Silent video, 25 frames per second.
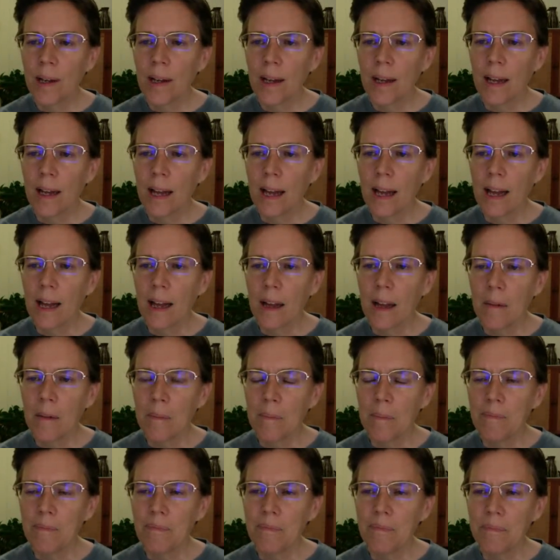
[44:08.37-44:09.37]

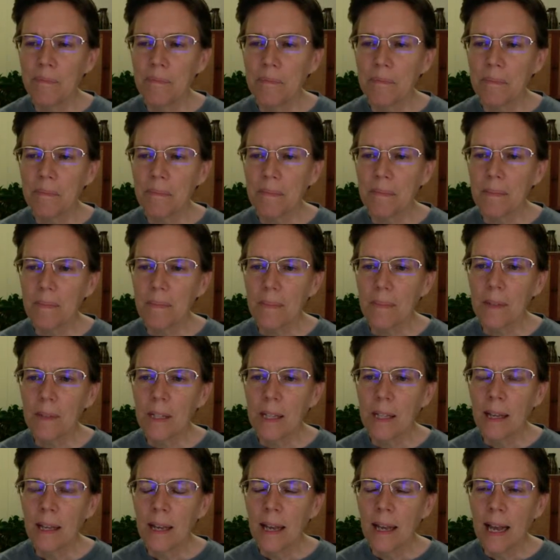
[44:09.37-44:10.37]
Um,
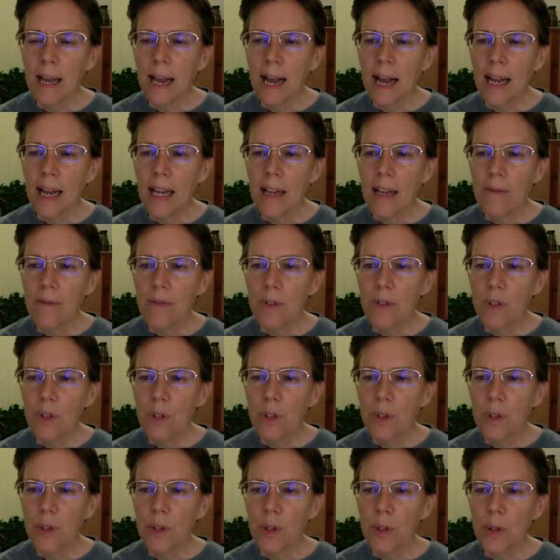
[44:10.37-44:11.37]
I have
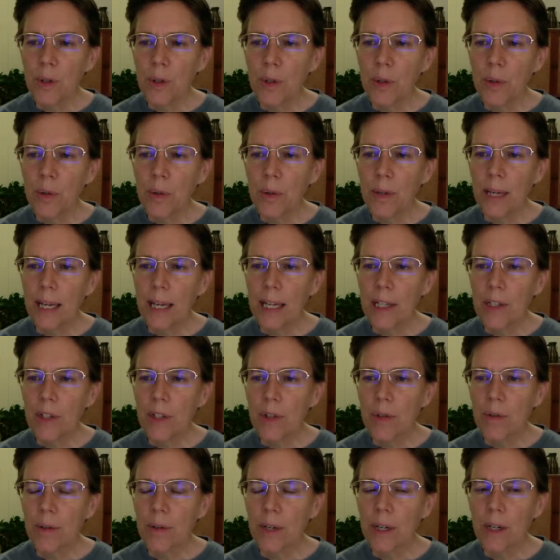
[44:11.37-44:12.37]
2
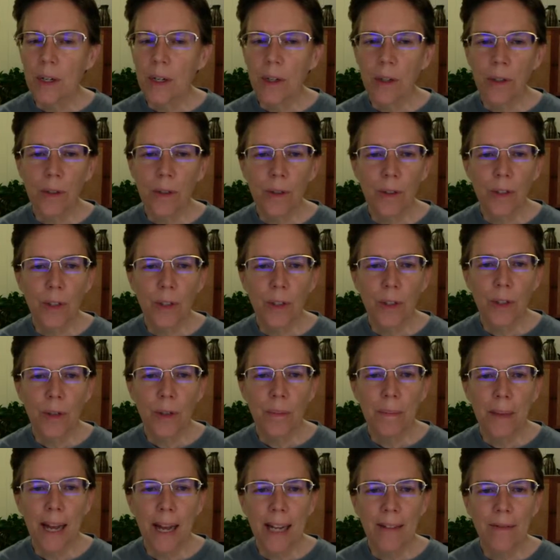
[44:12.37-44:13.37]
intro to
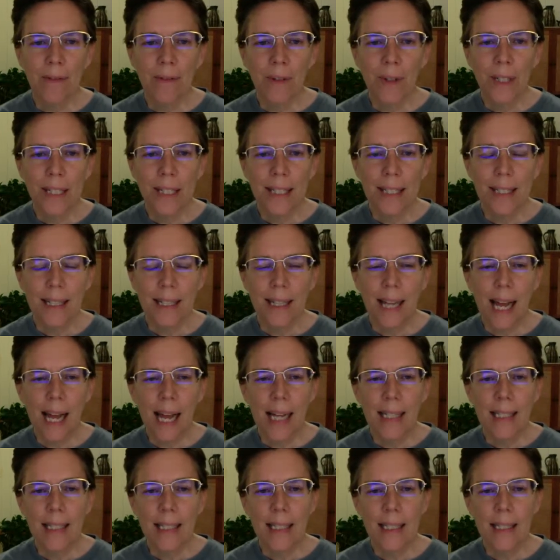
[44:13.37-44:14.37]
mindfulness
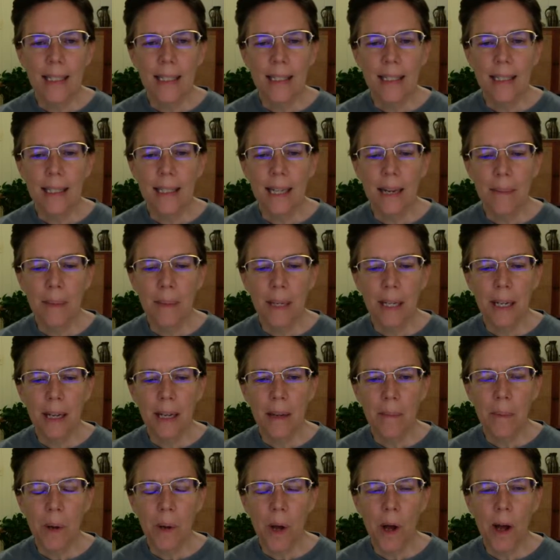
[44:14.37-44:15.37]
classes coming
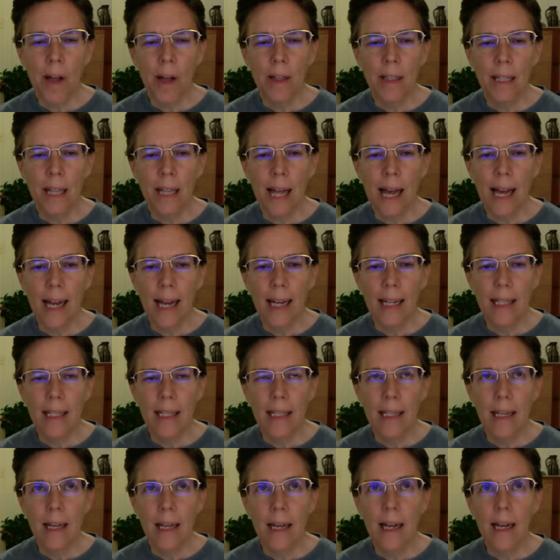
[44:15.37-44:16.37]
up
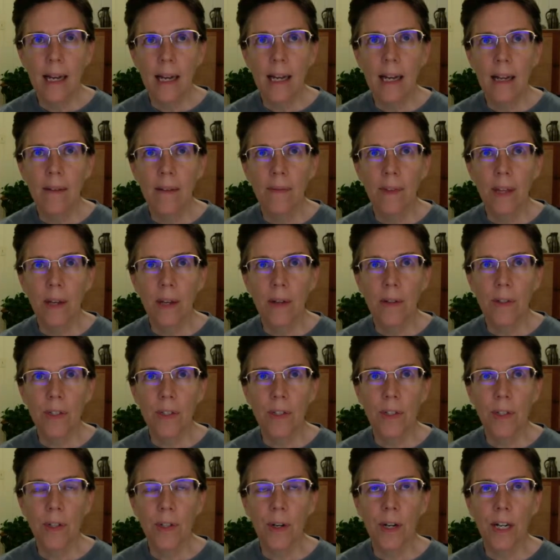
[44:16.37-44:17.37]
online. They'll
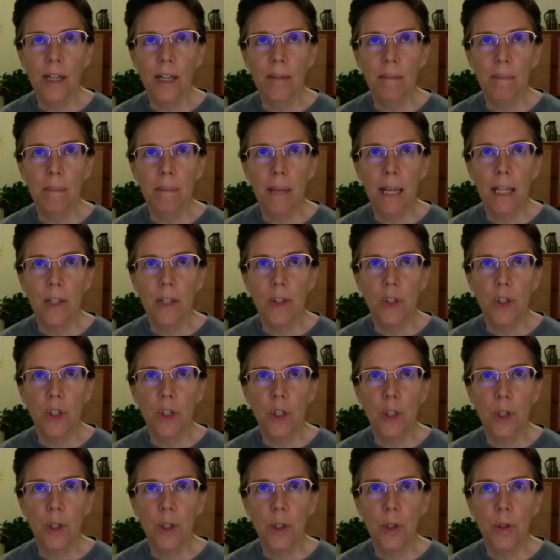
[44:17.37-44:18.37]
start
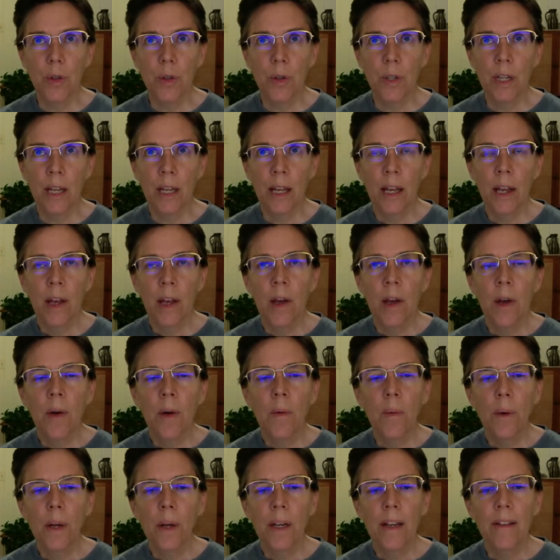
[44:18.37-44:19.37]
mid-June.
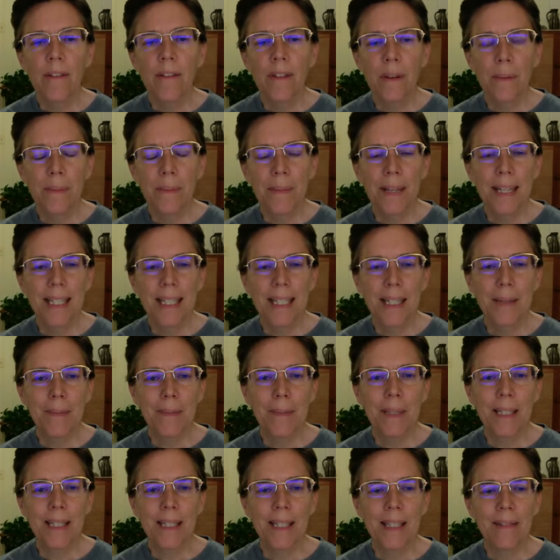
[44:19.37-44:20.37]
One of them is
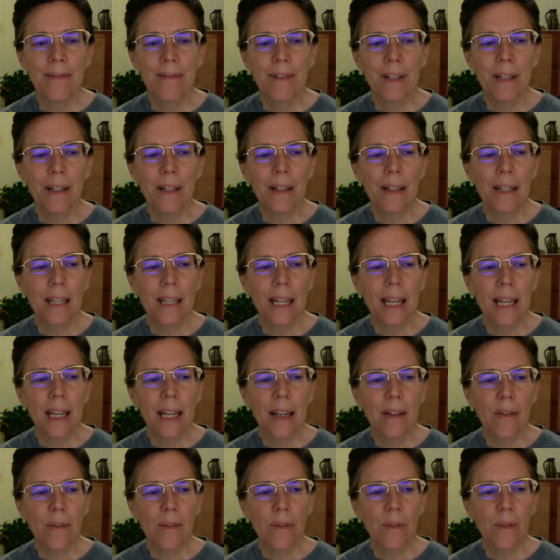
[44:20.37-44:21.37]

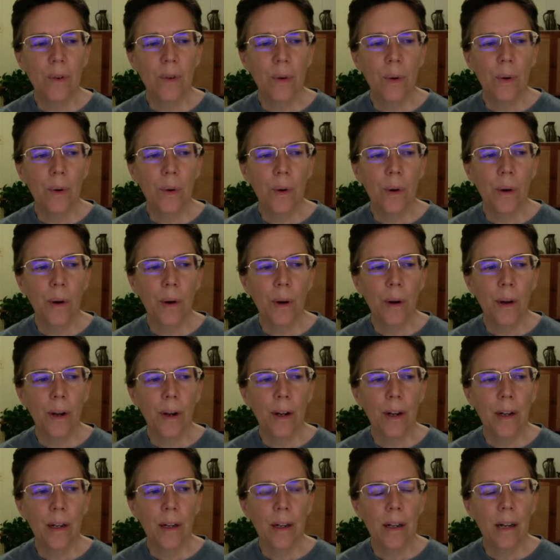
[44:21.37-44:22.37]
specifically
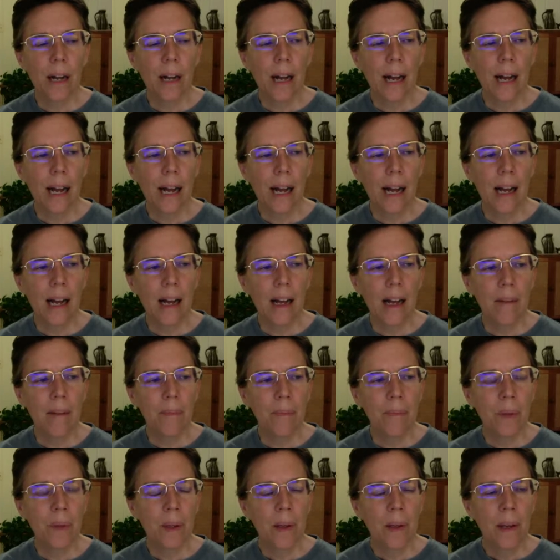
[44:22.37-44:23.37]
for
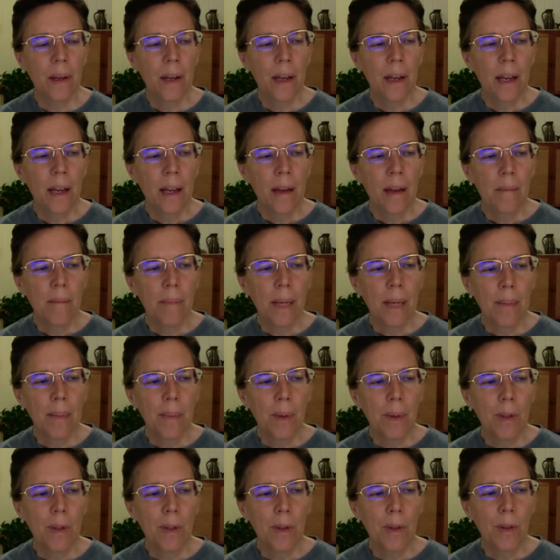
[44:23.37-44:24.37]

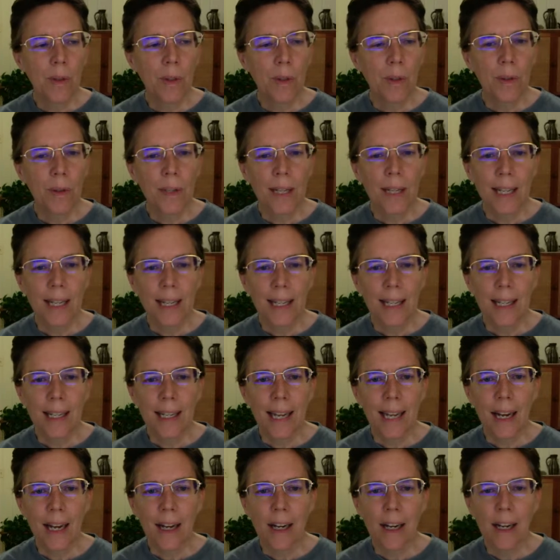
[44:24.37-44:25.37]
people doing
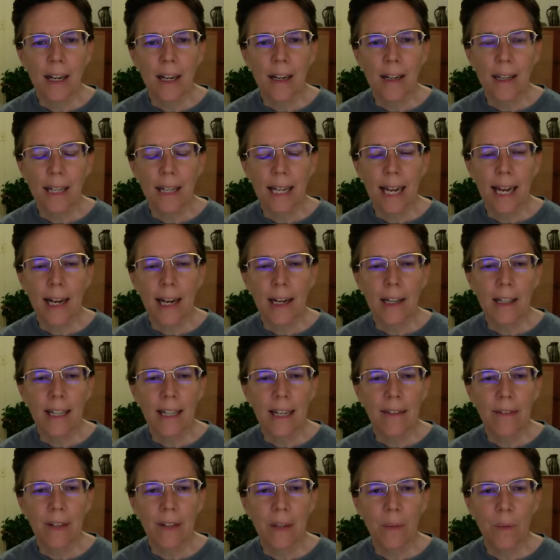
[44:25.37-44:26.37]

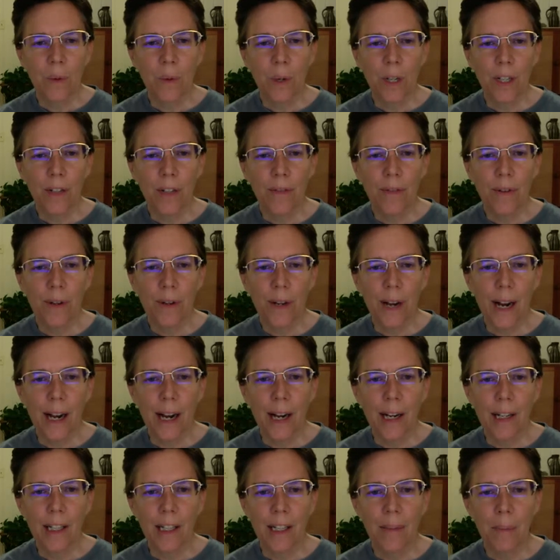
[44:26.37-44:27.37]
caregiving work for
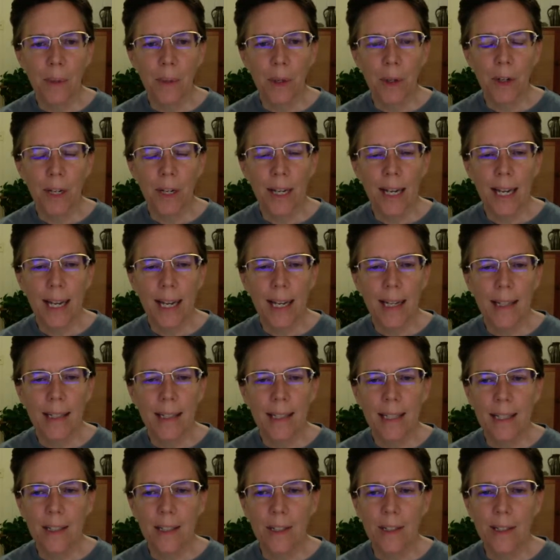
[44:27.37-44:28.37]
our community,
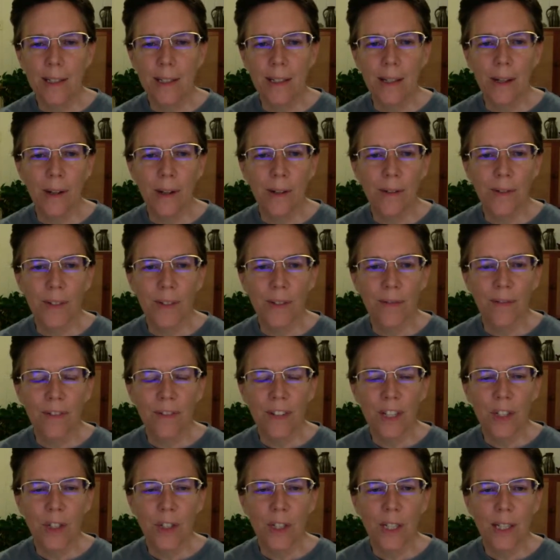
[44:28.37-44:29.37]
such as Loaves and
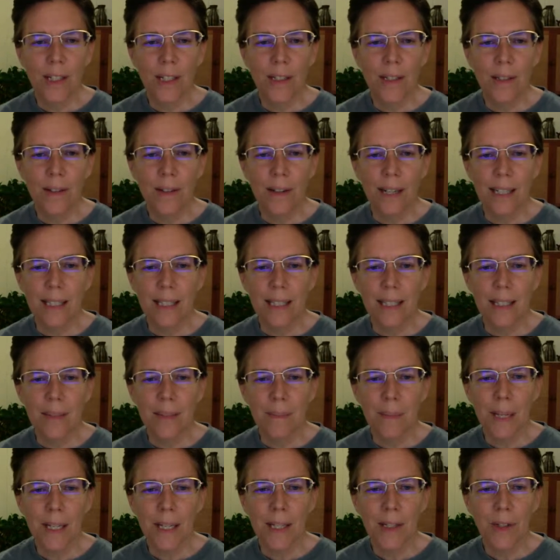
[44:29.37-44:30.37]
Fishes, Crisis
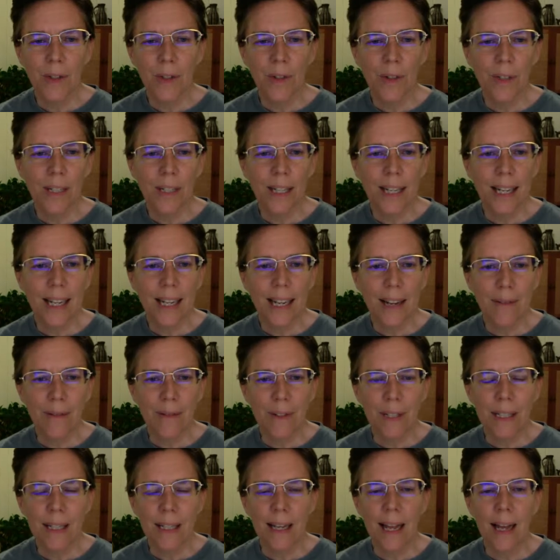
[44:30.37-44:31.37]
Ministry. I've
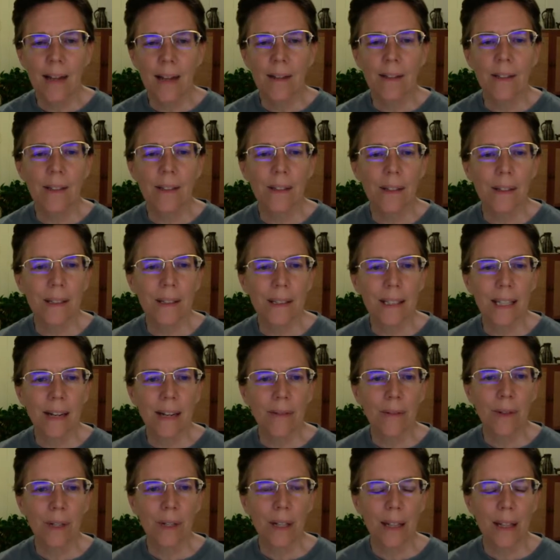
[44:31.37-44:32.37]
written out to
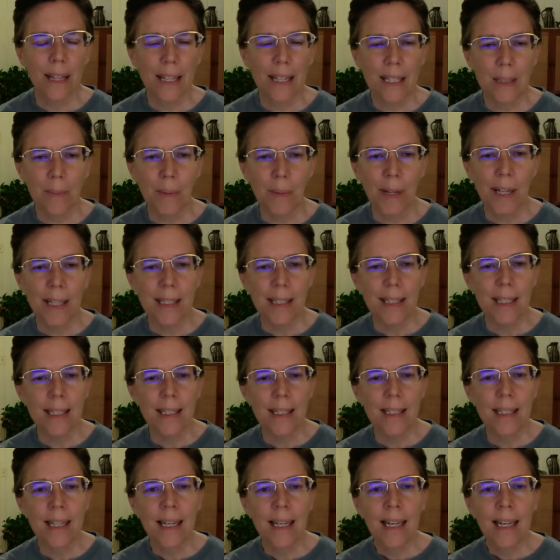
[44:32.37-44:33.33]
several of these places.